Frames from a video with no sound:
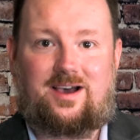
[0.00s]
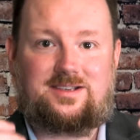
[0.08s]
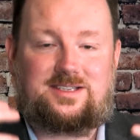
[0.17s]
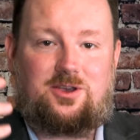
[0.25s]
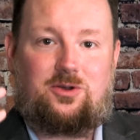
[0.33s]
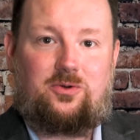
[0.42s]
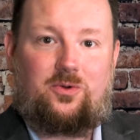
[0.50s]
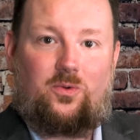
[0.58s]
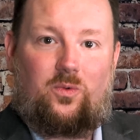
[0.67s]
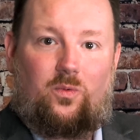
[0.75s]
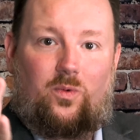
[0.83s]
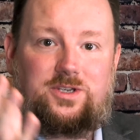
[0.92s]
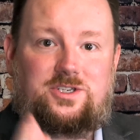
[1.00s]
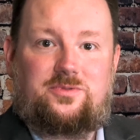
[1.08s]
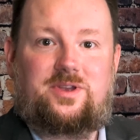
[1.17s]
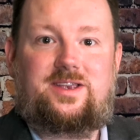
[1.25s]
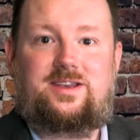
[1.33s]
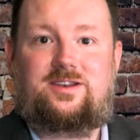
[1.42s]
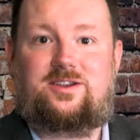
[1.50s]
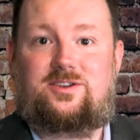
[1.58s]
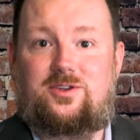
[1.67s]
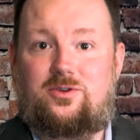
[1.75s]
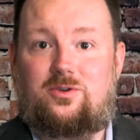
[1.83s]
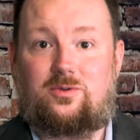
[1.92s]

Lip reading: So what you really need to do,